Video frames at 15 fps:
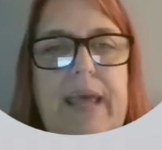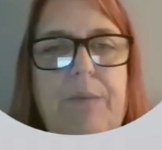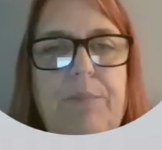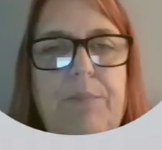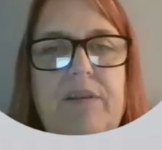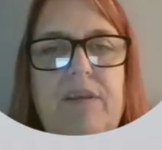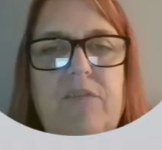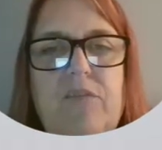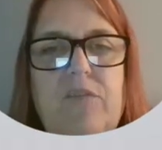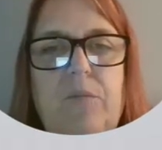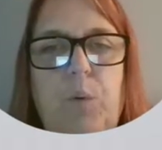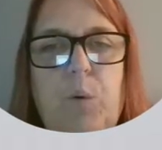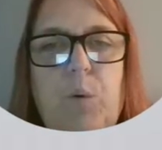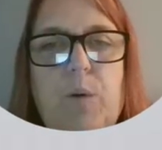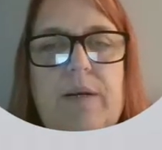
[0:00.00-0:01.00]
empathy,
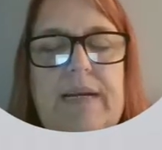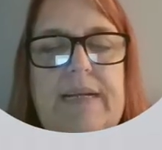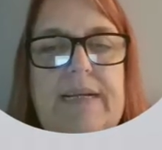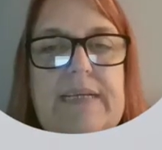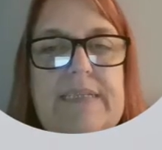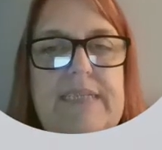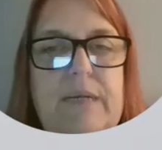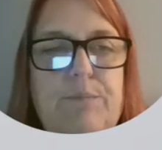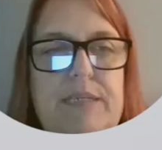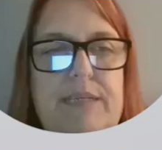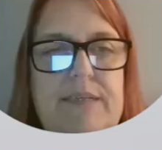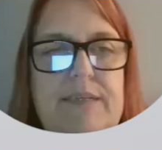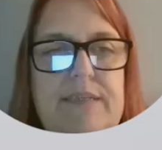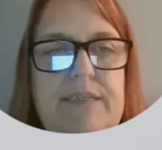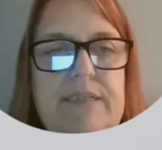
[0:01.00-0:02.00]
support, and
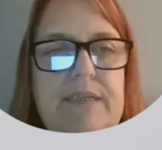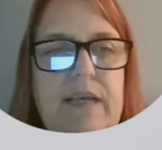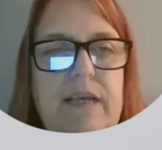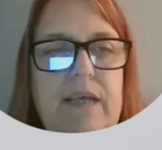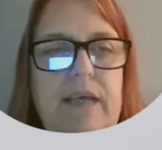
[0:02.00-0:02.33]
acceptance,